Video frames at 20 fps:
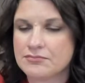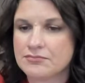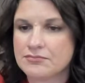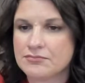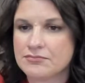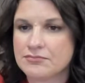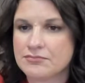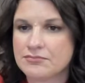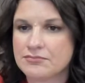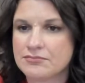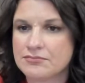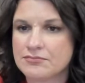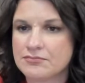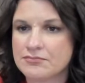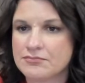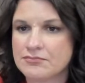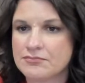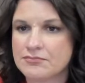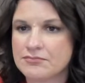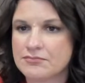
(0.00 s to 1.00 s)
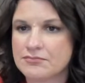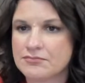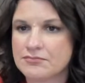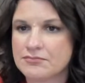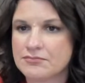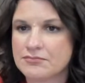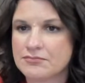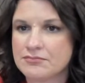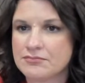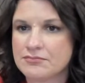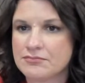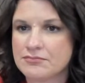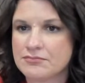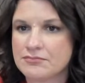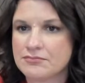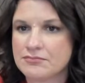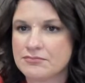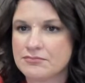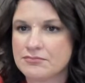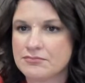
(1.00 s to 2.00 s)

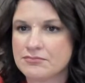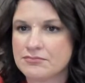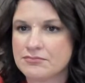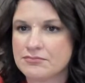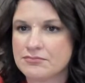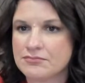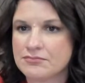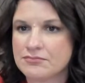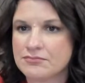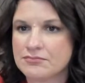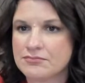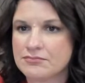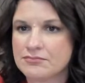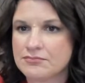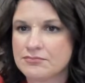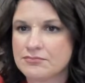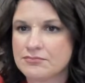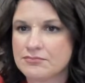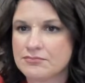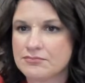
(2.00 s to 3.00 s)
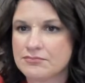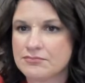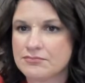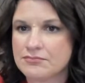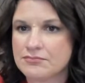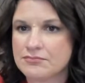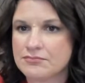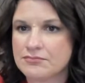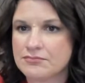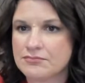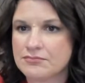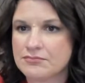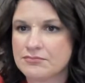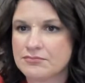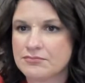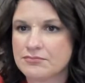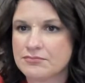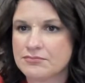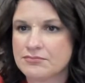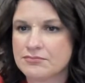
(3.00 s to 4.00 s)

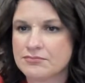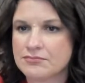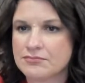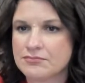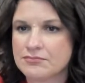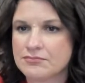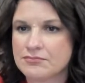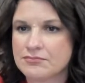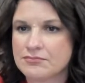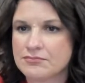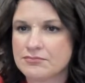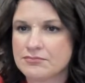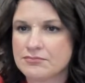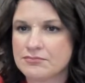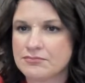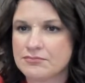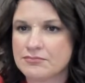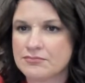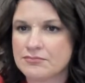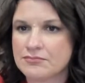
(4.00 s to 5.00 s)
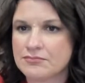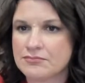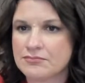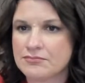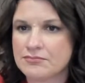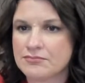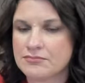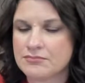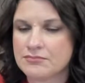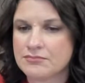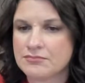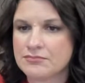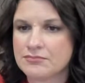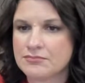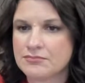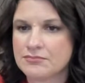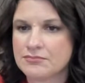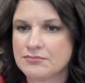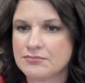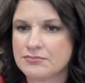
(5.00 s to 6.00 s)

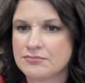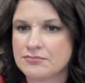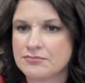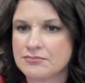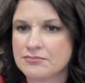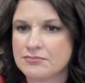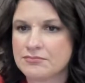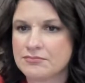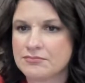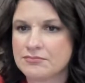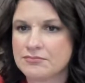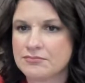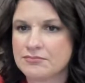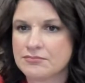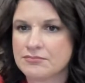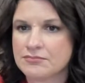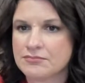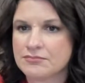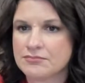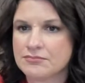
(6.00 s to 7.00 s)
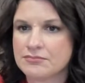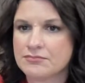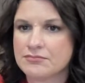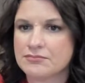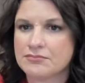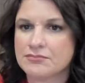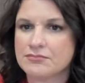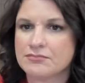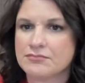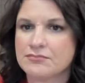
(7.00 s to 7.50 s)
[no speech]